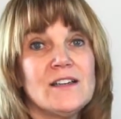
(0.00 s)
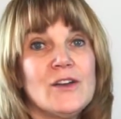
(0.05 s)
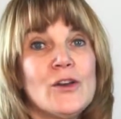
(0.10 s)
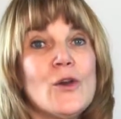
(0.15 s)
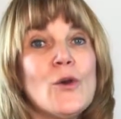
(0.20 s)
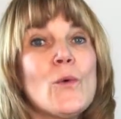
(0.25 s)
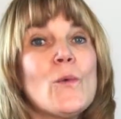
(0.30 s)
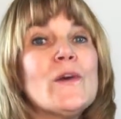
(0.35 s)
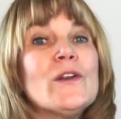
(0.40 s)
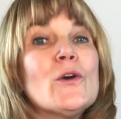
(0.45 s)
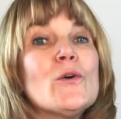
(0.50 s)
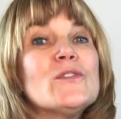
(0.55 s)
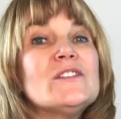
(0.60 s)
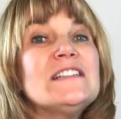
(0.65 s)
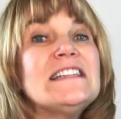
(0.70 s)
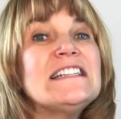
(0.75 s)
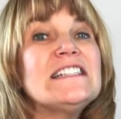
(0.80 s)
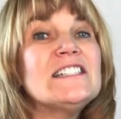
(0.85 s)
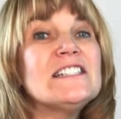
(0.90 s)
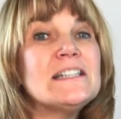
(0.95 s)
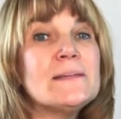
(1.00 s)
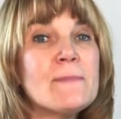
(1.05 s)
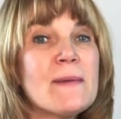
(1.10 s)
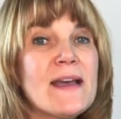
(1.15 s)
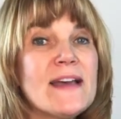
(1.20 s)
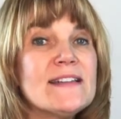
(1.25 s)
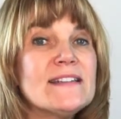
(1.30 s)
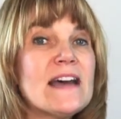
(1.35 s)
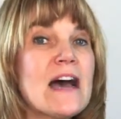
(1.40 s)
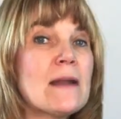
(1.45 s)
We don't need to
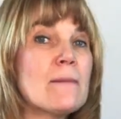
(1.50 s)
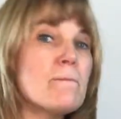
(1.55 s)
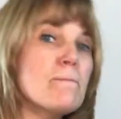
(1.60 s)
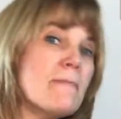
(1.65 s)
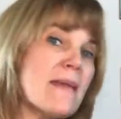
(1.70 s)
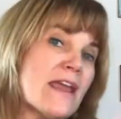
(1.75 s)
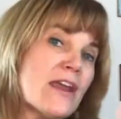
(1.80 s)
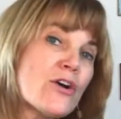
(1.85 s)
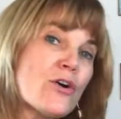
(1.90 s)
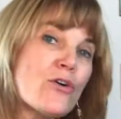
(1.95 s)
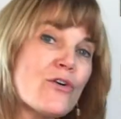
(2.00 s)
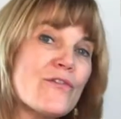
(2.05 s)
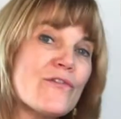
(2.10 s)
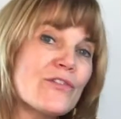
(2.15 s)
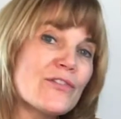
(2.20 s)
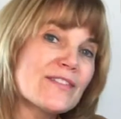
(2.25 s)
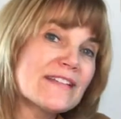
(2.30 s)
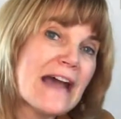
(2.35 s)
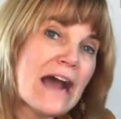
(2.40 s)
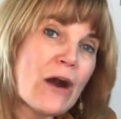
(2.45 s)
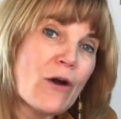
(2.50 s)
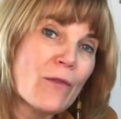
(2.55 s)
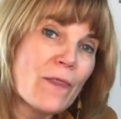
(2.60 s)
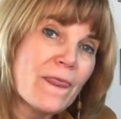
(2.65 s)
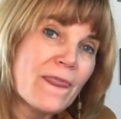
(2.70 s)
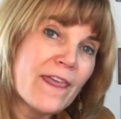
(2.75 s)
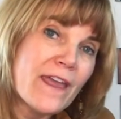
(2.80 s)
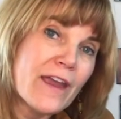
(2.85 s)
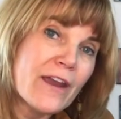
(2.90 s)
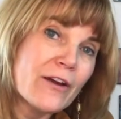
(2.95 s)
depend on makeovers
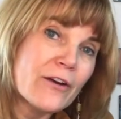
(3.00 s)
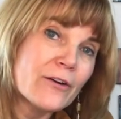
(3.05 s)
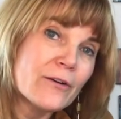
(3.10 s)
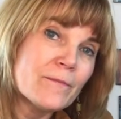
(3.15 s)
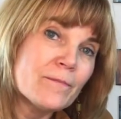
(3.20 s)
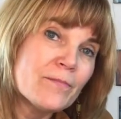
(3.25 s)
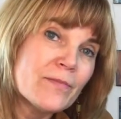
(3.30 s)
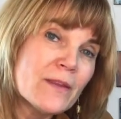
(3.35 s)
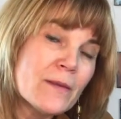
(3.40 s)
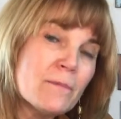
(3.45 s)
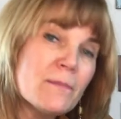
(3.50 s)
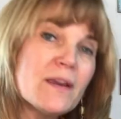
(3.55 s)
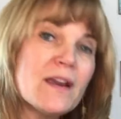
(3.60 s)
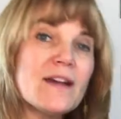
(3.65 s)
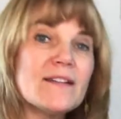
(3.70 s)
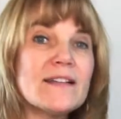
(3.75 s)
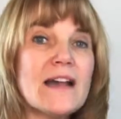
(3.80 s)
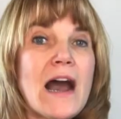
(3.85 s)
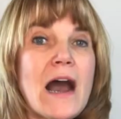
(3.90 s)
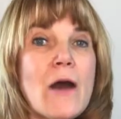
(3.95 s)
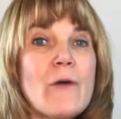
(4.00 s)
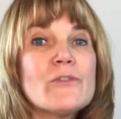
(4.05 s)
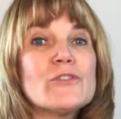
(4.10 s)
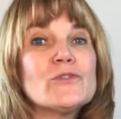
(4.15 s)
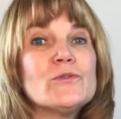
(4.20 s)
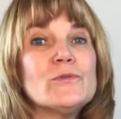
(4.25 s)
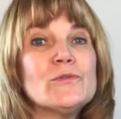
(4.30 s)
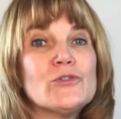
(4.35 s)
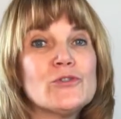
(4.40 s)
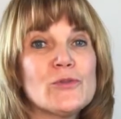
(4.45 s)
out there because our
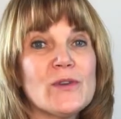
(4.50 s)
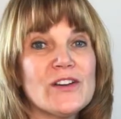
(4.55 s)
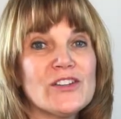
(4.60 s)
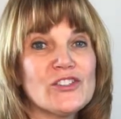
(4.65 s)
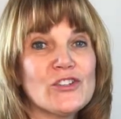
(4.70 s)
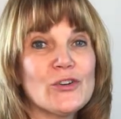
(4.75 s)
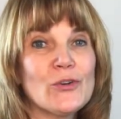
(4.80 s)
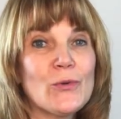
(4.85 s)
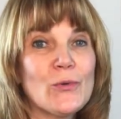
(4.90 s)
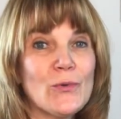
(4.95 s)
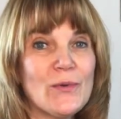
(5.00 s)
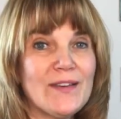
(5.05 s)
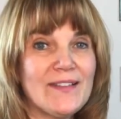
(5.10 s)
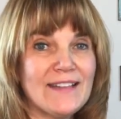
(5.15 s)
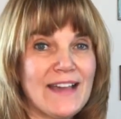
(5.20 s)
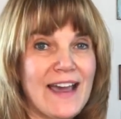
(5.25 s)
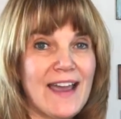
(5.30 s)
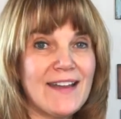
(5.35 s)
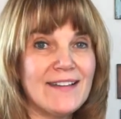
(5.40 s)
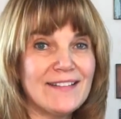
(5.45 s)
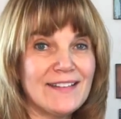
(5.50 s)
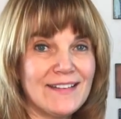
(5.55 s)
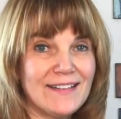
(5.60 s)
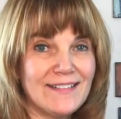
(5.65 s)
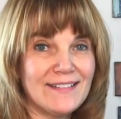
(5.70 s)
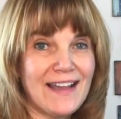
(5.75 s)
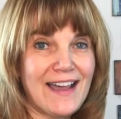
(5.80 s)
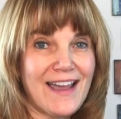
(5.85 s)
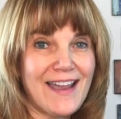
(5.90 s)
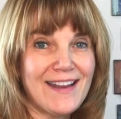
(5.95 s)
true treasure resides
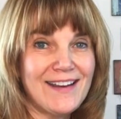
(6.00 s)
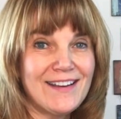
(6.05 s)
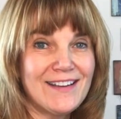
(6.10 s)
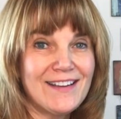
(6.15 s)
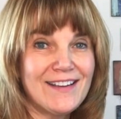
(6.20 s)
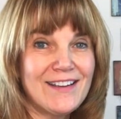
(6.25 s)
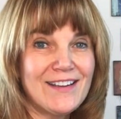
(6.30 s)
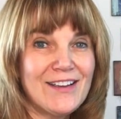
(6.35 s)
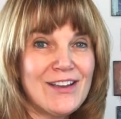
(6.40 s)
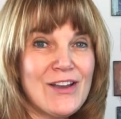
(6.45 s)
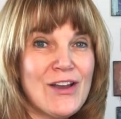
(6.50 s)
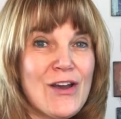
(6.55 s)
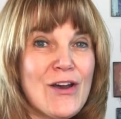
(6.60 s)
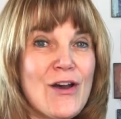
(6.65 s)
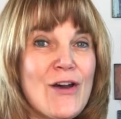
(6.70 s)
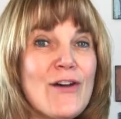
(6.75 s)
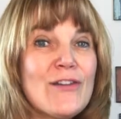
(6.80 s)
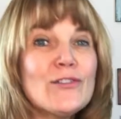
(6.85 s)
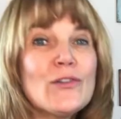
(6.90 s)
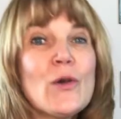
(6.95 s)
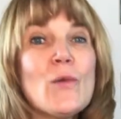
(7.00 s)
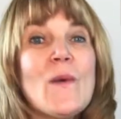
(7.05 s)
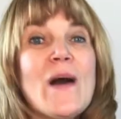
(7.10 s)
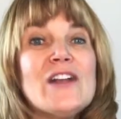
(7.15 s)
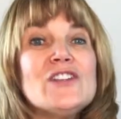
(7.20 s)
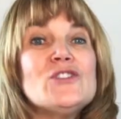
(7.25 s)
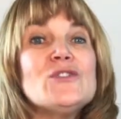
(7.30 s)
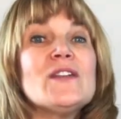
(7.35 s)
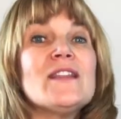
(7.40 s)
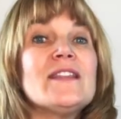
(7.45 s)
inside. So I
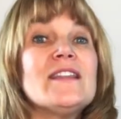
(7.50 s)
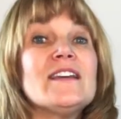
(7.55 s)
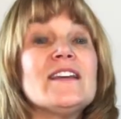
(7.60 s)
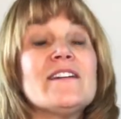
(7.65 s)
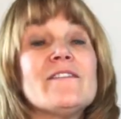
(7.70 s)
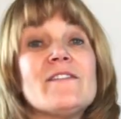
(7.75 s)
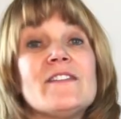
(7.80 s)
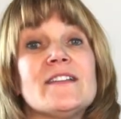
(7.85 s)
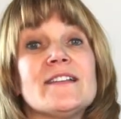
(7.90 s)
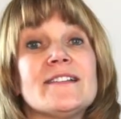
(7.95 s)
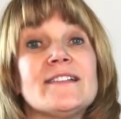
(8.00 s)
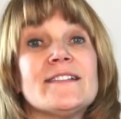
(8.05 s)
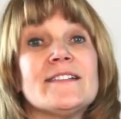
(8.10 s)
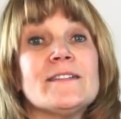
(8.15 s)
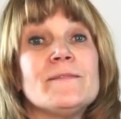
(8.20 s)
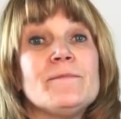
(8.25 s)
want you to think of this